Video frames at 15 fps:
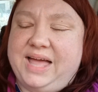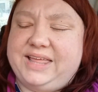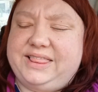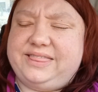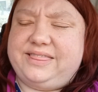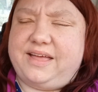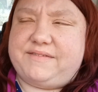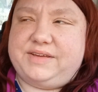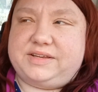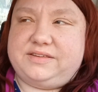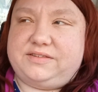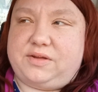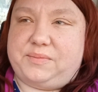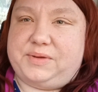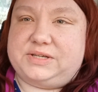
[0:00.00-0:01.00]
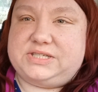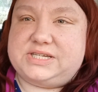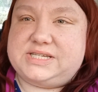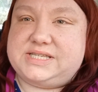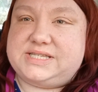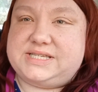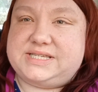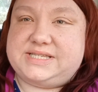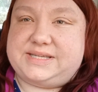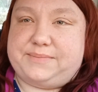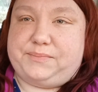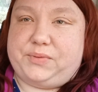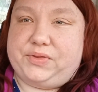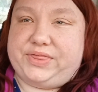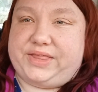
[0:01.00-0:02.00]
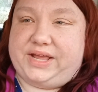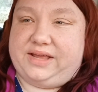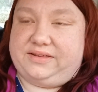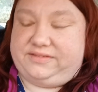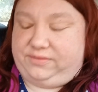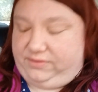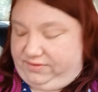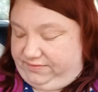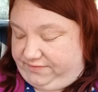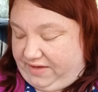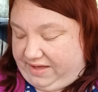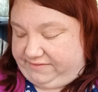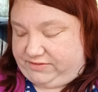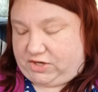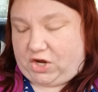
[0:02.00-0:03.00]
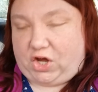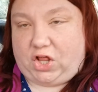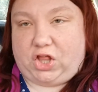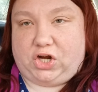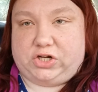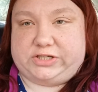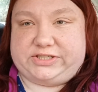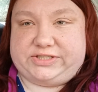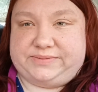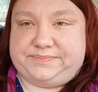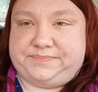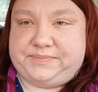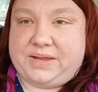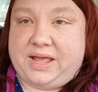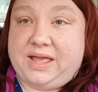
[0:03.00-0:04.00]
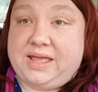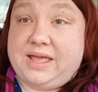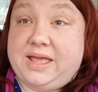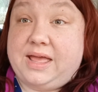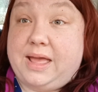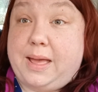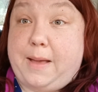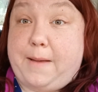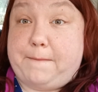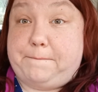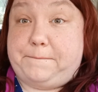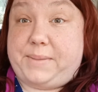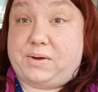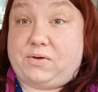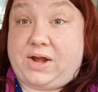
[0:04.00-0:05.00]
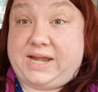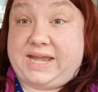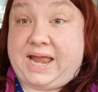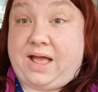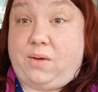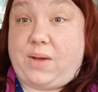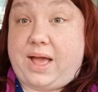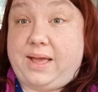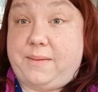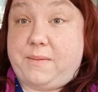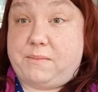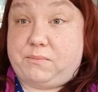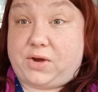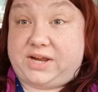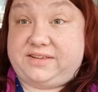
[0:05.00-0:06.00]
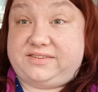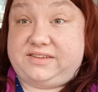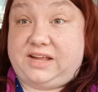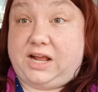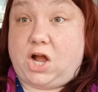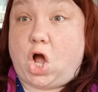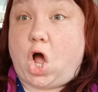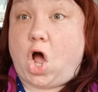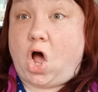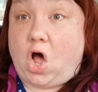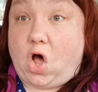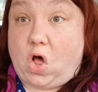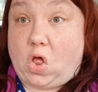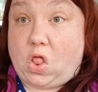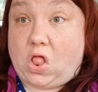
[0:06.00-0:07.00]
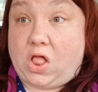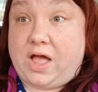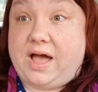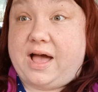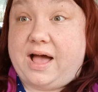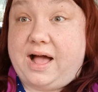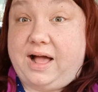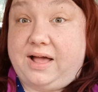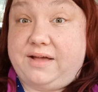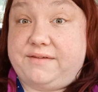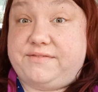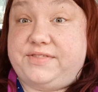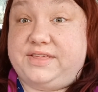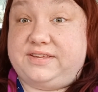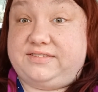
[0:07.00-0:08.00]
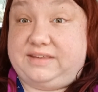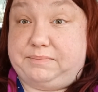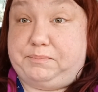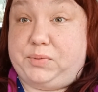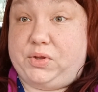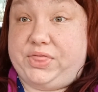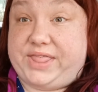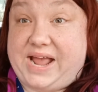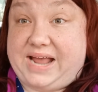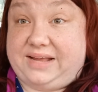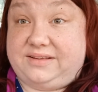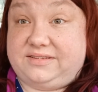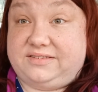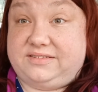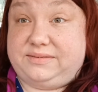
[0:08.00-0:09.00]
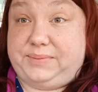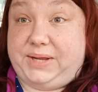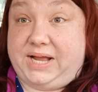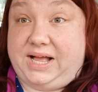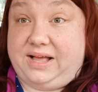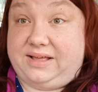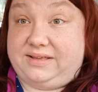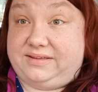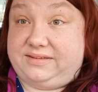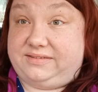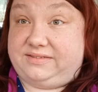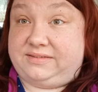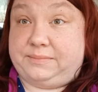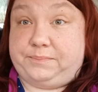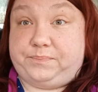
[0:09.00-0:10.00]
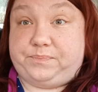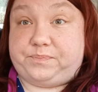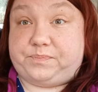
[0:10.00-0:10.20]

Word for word: I love it so much. It's the simple things. It's $5. But right now, I am embracing all of the simple things because